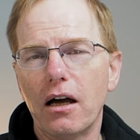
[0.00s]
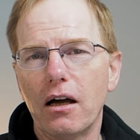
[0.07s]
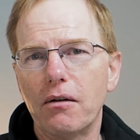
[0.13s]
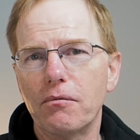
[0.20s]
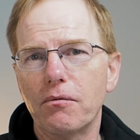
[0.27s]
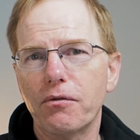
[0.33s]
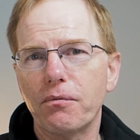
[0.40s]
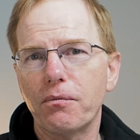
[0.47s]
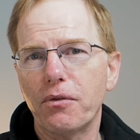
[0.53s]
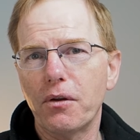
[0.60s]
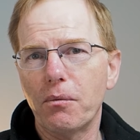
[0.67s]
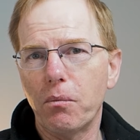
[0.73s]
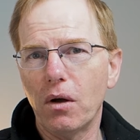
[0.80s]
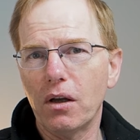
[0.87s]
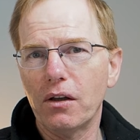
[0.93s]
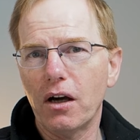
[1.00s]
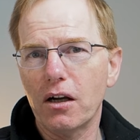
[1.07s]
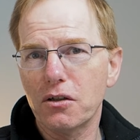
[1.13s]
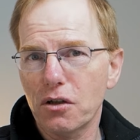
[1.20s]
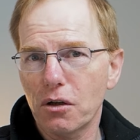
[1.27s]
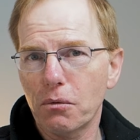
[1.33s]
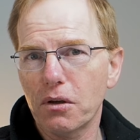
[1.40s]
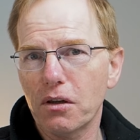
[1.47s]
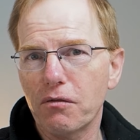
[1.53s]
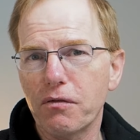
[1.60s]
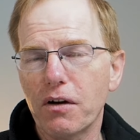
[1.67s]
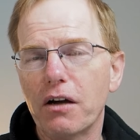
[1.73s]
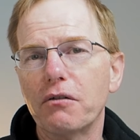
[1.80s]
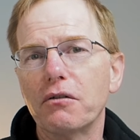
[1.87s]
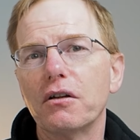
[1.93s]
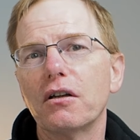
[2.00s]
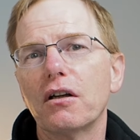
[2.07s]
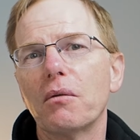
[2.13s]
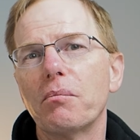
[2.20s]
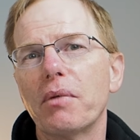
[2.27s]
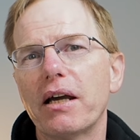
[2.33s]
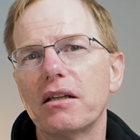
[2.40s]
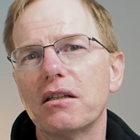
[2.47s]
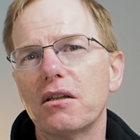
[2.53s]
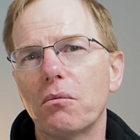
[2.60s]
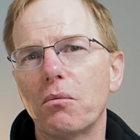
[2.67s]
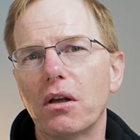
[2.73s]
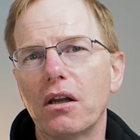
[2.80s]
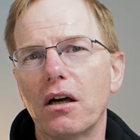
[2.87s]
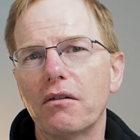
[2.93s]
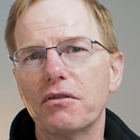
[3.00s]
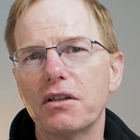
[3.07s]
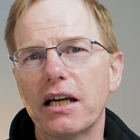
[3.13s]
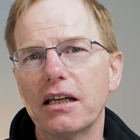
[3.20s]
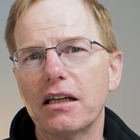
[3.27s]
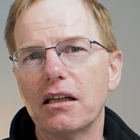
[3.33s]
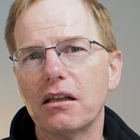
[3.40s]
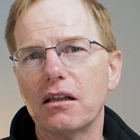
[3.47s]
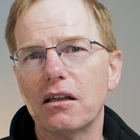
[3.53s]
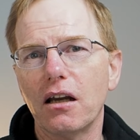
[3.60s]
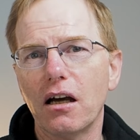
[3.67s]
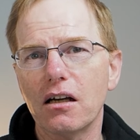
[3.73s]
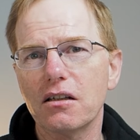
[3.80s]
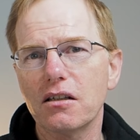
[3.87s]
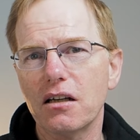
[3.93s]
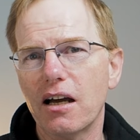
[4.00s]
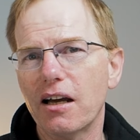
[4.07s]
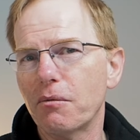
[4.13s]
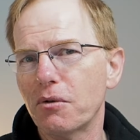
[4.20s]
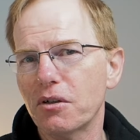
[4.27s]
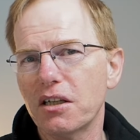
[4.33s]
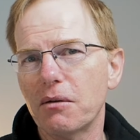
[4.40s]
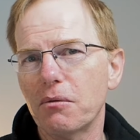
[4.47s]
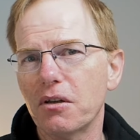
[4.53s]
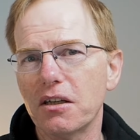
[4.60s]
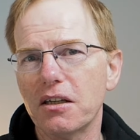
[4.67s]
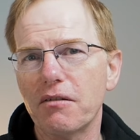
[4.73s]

the one that I took with the phone, compared to the one that I've taken last night, and we'll see what the